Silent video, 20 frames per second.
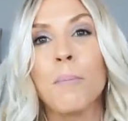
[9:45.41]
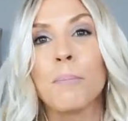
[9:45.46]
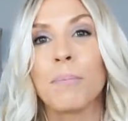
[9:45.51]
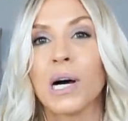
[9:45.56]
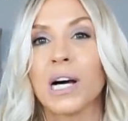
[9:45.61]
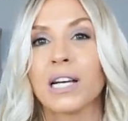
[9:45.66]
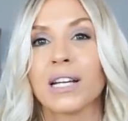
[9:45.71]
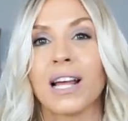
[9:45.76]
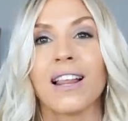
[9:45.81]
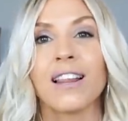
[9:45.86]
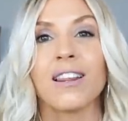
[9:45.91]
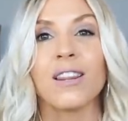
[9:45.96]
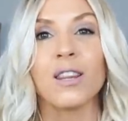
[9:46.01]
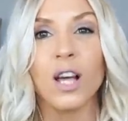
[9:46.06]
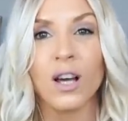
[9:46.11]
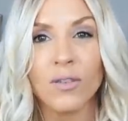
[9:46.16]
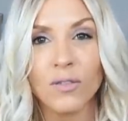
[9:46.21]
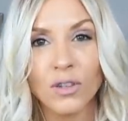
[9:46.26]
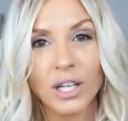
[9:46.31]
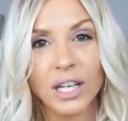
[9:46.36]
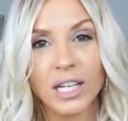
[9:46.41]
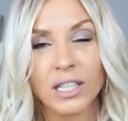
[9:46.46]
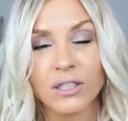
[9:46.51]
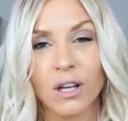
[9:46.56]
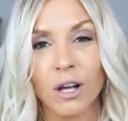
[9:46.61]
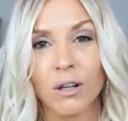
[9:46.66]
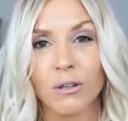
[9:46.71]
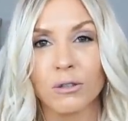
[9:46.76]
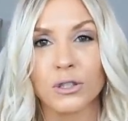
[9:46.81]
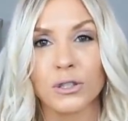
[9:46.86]
But I love looking at
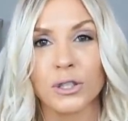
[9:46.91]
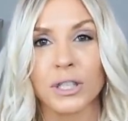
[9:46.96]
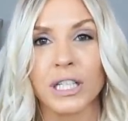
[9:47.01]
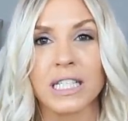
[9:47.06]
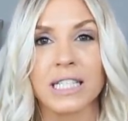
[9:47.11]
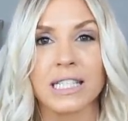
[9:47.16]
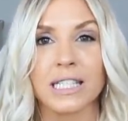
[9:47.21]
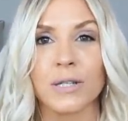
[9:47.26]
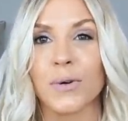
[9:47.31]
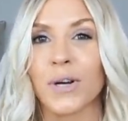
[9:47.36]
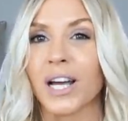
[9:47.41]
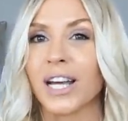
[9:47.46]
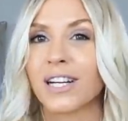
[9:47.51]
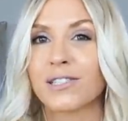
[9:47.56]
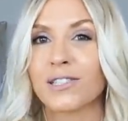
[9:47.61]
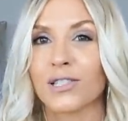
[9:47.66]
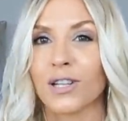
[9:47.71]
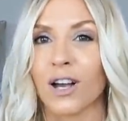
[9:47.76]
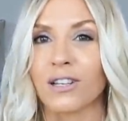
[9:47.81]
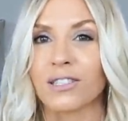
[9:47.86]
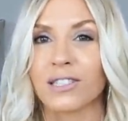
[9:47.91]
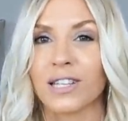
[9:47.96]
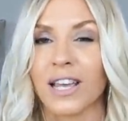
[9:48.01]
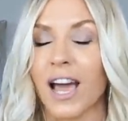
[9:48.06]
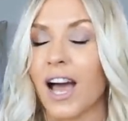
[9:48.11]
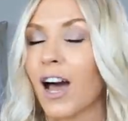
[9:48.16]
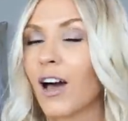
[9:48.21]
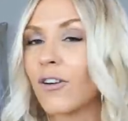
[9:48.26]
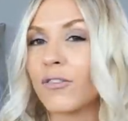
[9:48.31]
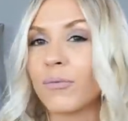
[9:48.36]
Dollar Tree to see what kind of socks they
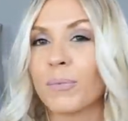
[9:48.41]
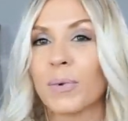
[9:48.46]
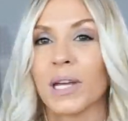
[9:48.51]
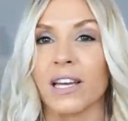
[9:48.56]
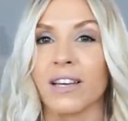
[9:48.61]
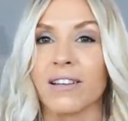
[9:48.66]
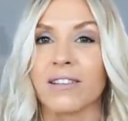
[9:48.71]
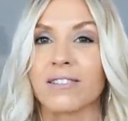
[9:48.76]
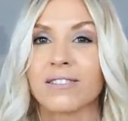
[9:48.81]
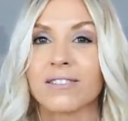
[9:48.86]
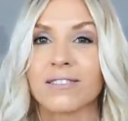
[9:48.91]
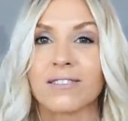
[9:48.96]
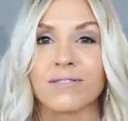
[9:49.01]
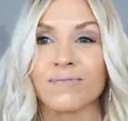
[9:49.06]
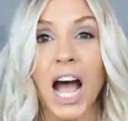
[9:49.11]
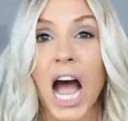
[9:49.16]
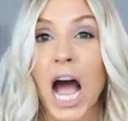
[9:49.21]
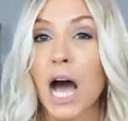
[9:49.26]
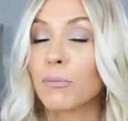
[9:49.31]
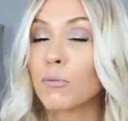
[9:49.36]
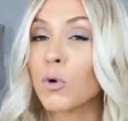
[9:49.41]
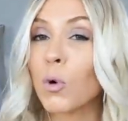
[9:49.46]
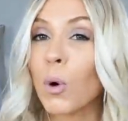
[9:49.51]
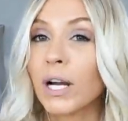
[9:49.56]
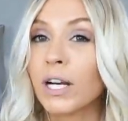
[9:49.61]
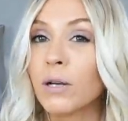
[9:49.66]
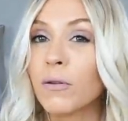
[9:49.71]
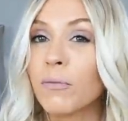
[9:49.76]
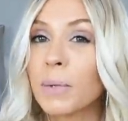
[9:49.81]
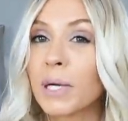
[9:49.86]
have because I'm
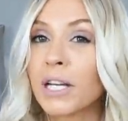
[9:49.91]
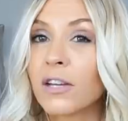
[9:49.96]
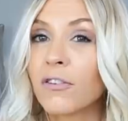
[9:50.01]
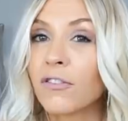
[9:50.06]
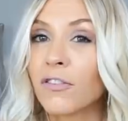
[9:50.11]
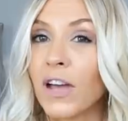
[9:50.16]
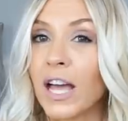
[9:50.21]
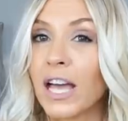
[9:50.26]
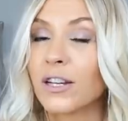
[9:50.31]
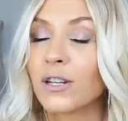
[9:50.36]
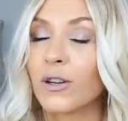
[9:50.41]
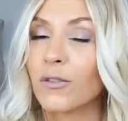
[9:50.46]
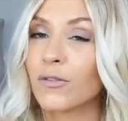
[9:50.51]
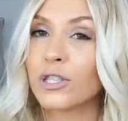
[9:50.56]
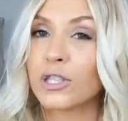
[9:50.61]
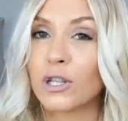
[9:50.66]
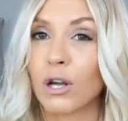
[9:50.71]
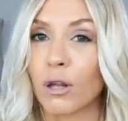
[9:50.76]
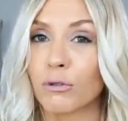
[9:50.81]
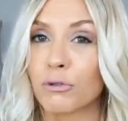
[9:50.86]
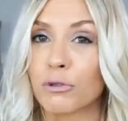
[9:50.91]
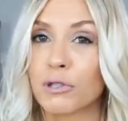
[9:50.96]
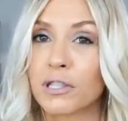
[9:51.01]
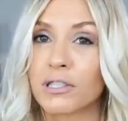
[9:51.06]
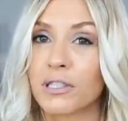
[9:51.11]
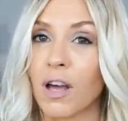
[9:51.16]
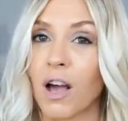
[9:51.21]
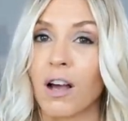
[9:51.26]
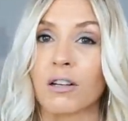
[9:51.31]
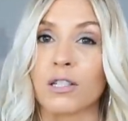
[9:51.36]
quite a big fan of the Dollar Tree
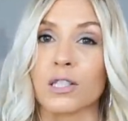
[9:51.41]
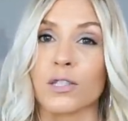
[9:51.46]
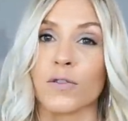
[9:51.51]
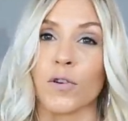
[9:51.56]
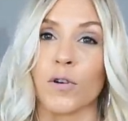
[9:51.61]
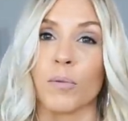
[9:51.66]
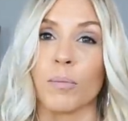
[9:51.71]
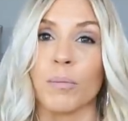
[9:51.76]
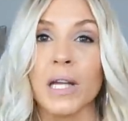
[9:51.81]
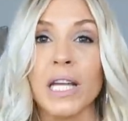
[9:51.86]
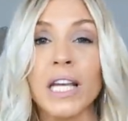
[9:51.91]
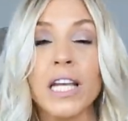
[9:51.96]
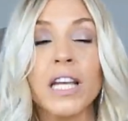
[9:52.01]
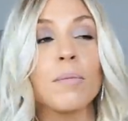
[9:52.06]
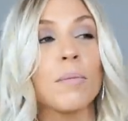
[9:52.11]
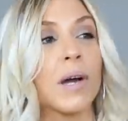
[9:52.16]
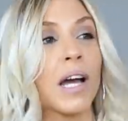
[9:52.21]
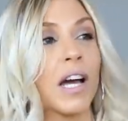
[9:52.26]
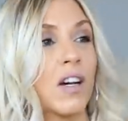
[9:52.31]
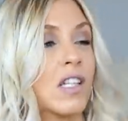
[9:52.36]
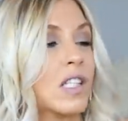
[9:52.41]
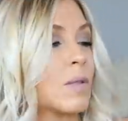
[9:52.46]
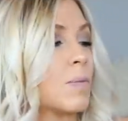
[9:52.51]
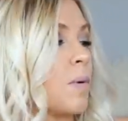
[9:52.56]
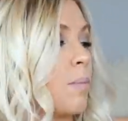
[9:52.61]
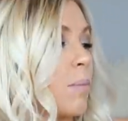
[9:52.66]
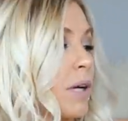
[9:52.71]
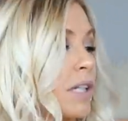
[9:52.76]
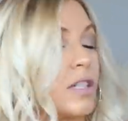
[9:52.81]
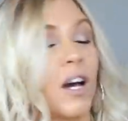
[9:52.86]
socks. For me, my
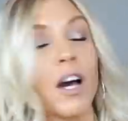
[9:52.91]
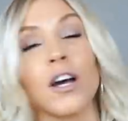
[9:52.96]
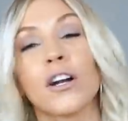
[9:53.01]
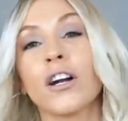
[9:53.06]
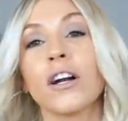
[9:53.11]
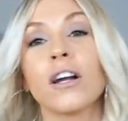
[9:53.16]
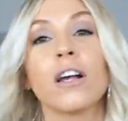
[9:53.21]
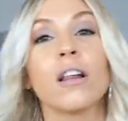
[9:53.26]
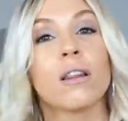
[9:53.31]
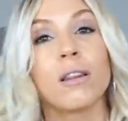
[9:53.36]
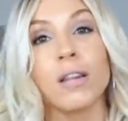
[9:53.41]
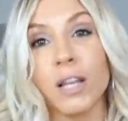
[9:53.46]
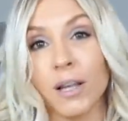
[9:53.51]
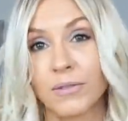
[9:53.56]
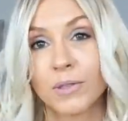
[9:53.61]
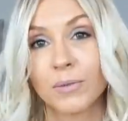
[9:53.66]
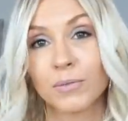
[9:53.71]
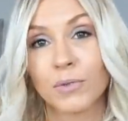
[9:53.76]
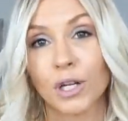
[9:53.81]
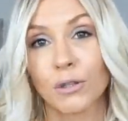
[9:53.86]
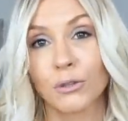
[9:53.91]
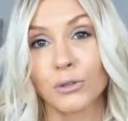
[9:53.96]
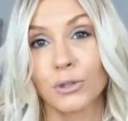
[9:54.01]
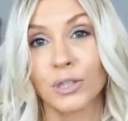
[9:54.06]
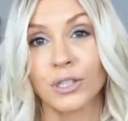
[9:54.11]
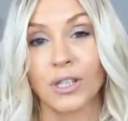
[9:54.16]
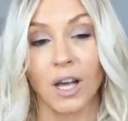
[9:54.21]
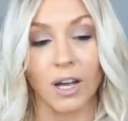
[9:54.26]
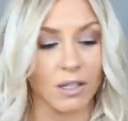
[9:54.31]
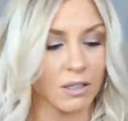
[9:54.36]
husband, my daughter, love some Dollar Tree
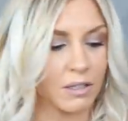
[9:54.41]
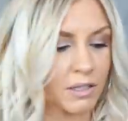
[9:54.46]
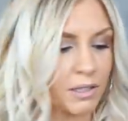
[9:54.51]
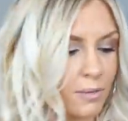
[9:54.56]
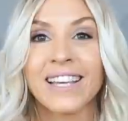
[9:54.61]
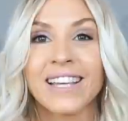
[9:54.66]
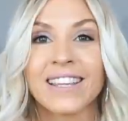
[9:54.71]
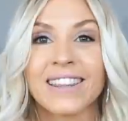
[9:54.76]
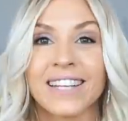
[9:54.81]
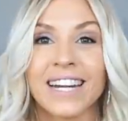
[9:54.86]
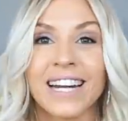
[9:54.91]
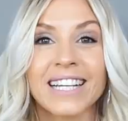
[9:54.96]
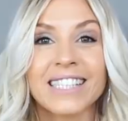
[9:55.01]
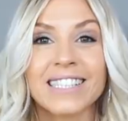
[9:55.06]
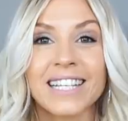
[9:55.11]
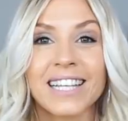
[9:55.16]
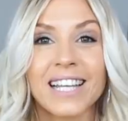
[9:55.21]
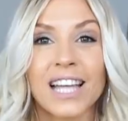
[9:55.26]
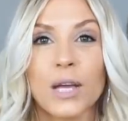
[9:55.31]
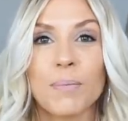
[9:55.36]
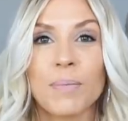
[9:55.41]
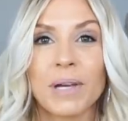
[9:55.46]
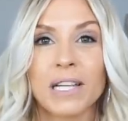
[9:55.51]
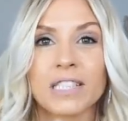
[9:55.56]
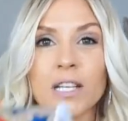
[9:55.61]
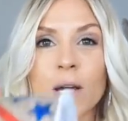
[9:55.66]
socks. The next thing I picked